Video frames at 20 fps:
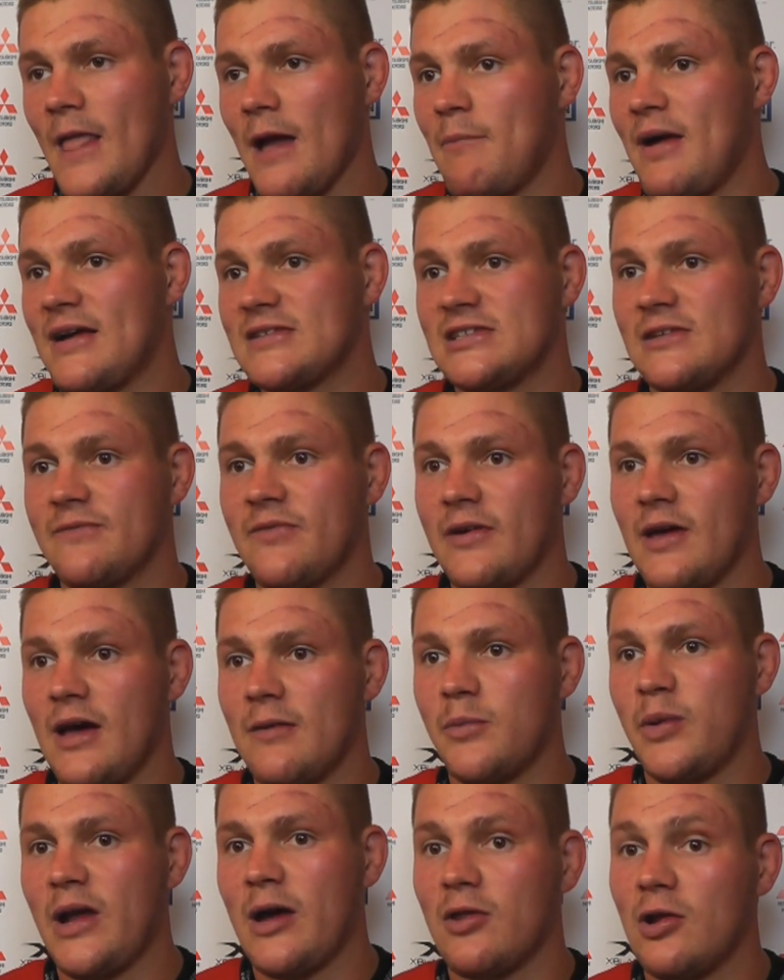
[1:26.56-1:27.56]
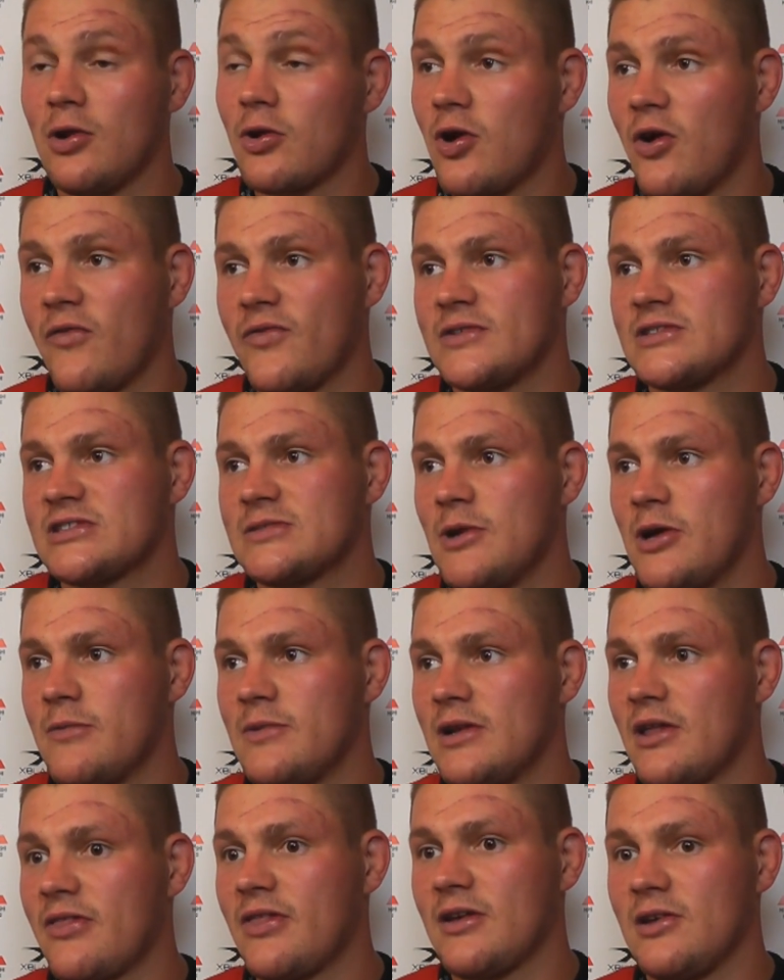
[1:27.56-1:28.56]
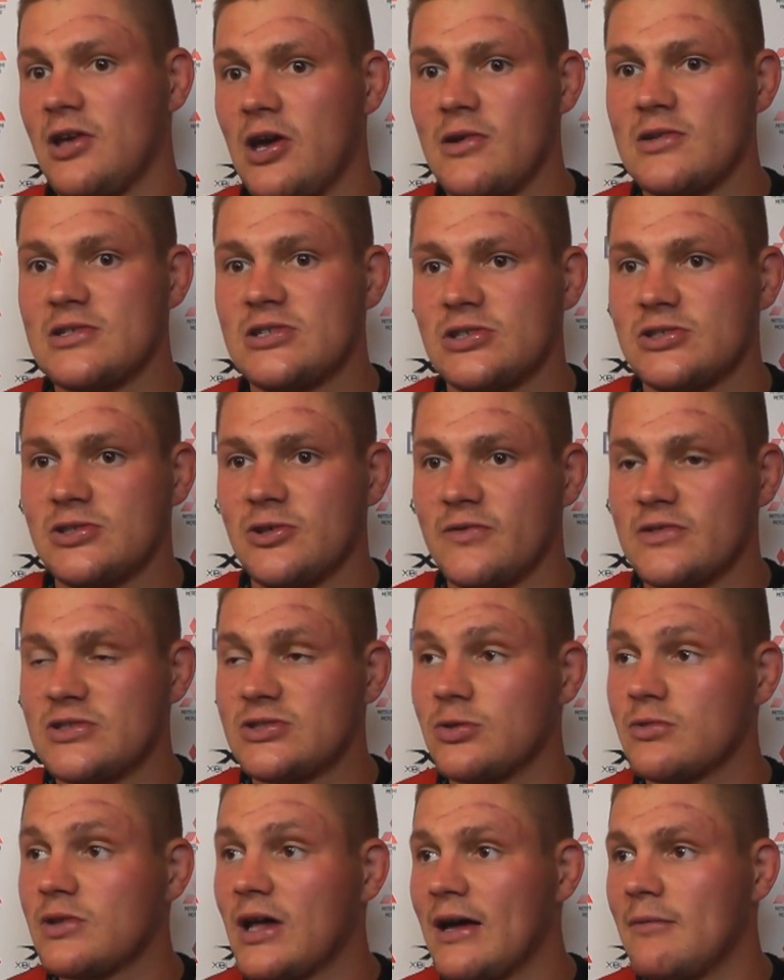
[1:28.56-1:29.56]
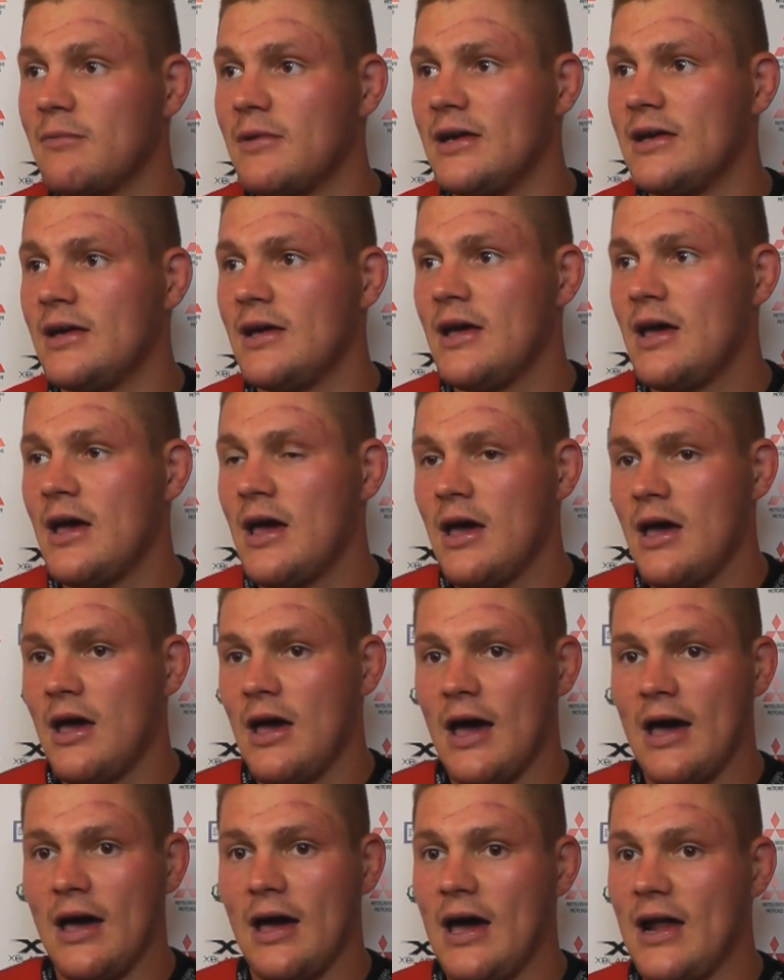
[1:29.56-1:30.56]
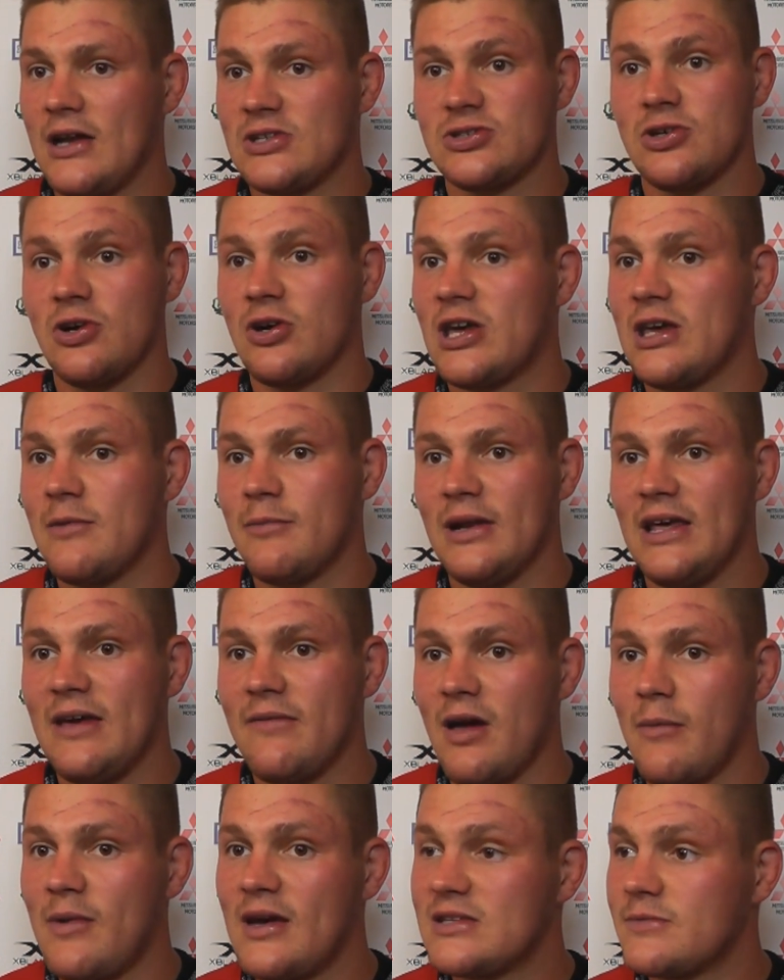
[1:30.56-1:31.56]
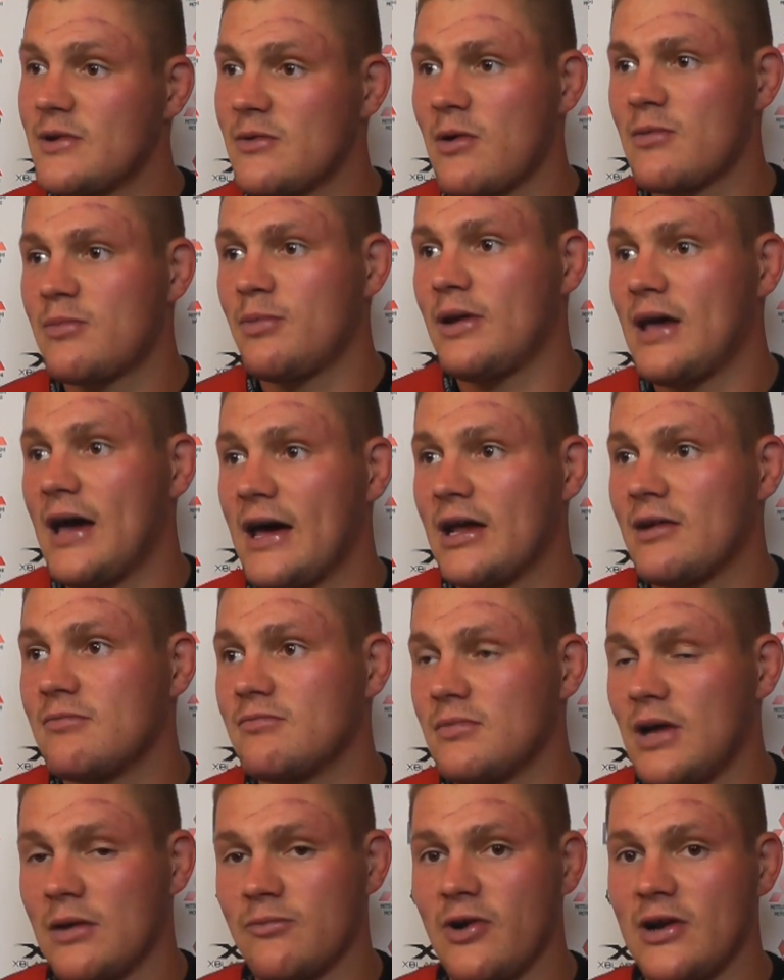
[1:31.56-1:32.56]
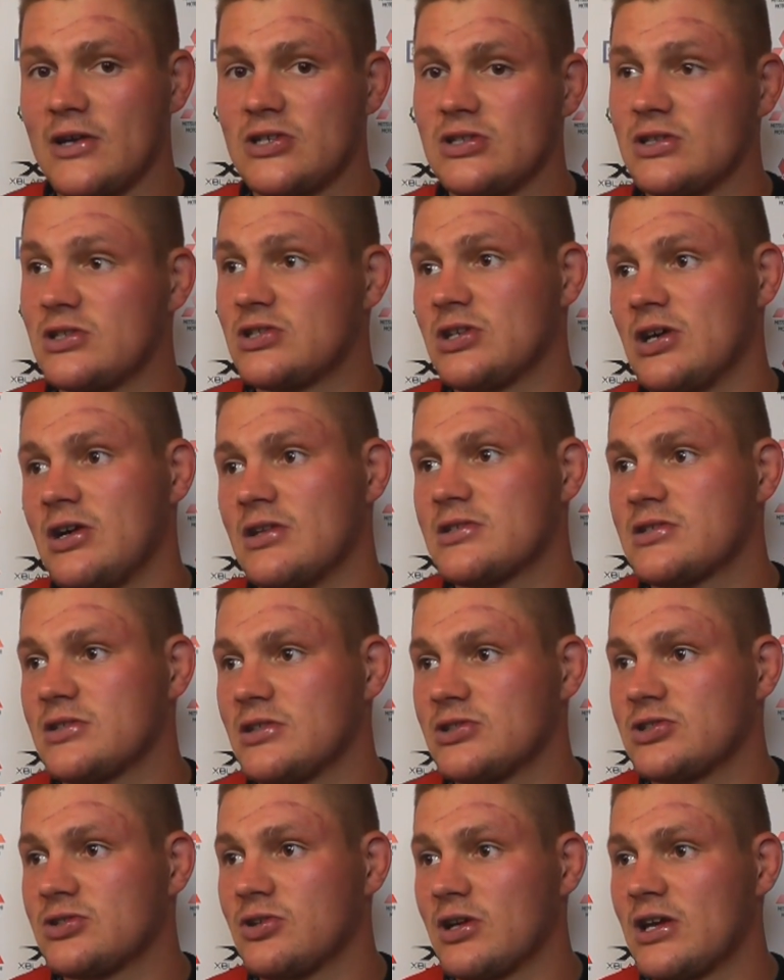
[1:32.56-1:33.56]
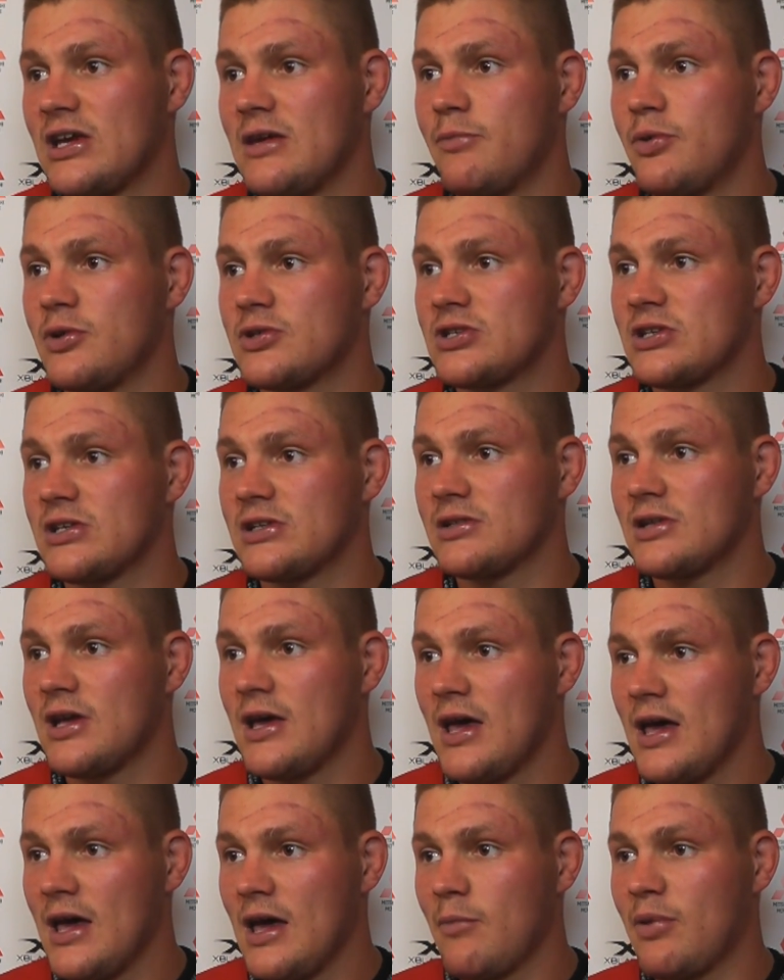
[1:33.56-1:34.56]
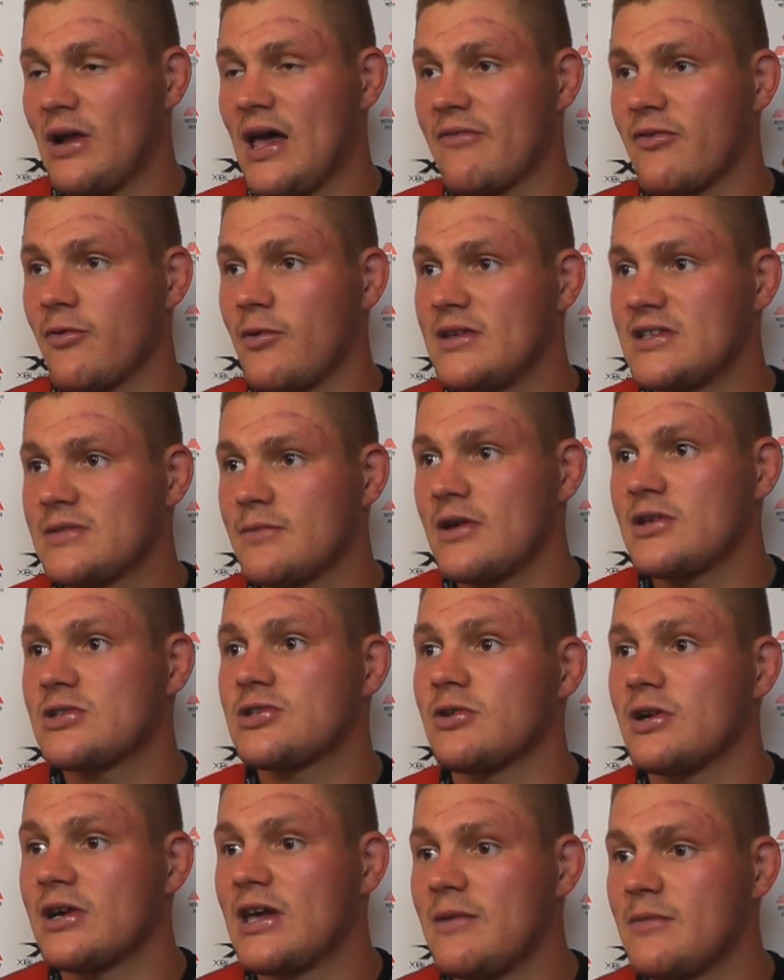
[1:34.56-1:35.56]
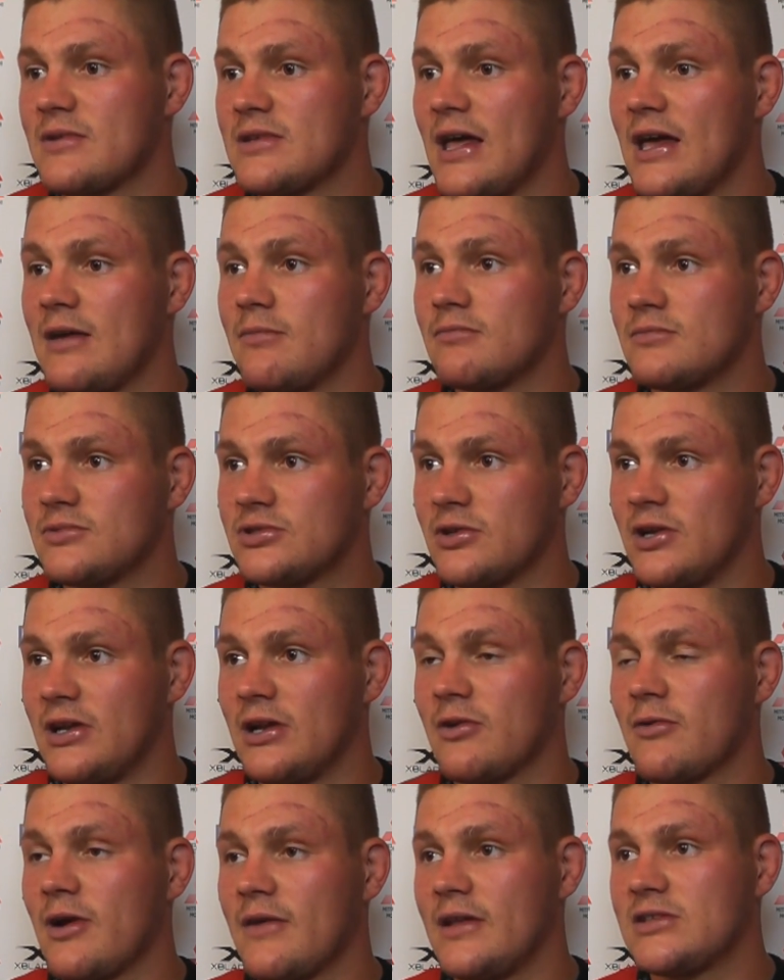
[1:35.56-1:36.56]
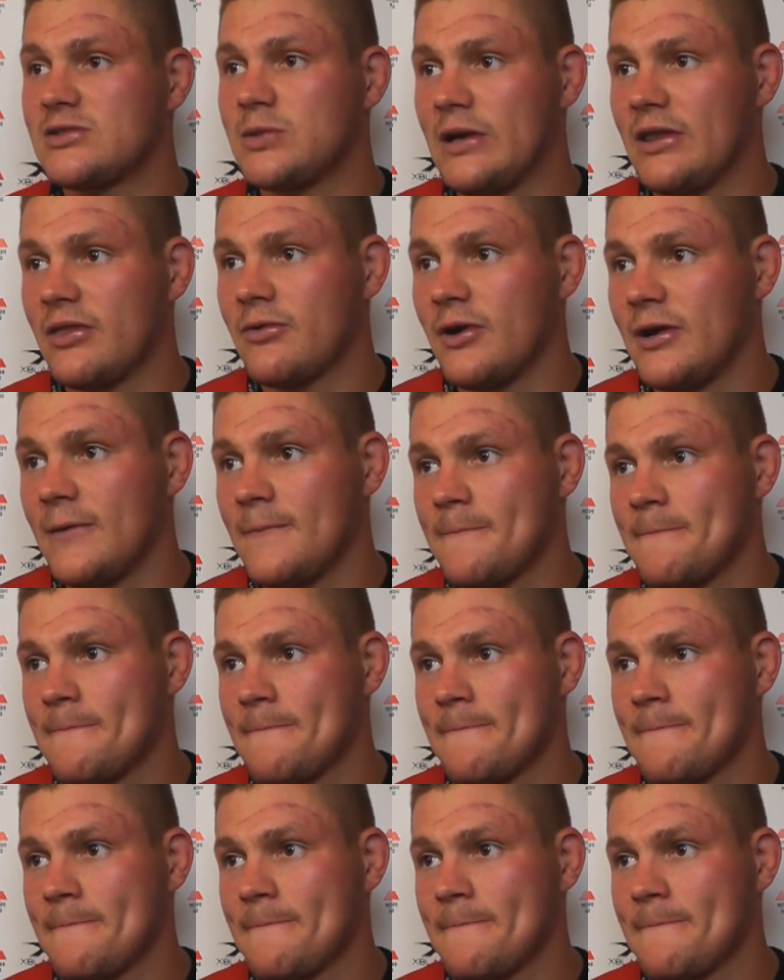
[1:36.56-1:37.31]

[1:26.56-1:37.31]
Massive. I'm playing with a lot of confidence at the moment. I think Johan's just sort of installed that in me, and I just got to keep believing. I'm here to be a rugby player, and I'm relishing the chance, and I just got to keep pushing and play every week to make sure I keep my name sort of in and around that 23.